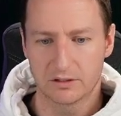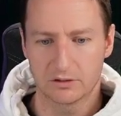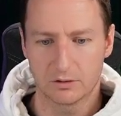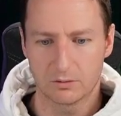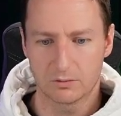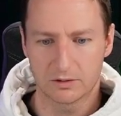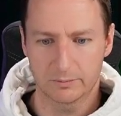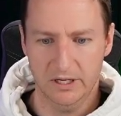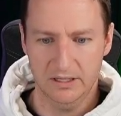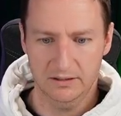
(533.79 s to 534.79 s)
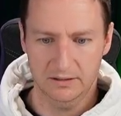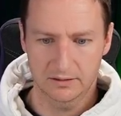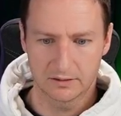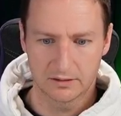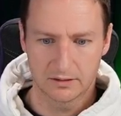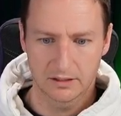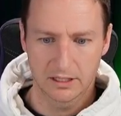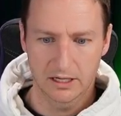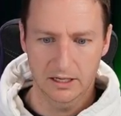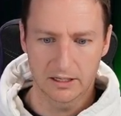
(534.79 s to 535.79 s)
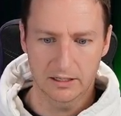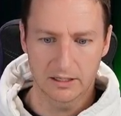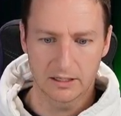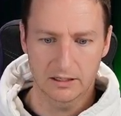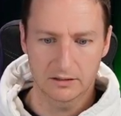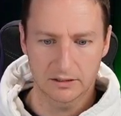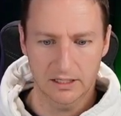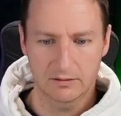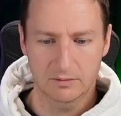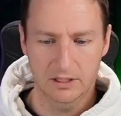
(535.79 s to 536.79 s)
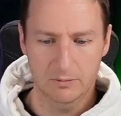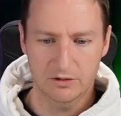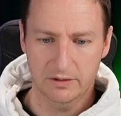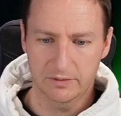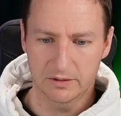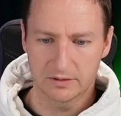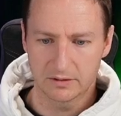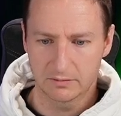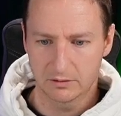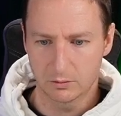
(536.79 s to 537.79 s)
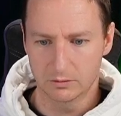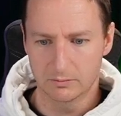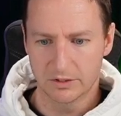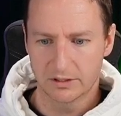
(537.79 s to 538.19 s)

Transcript: So space, and okay, image reference, cool.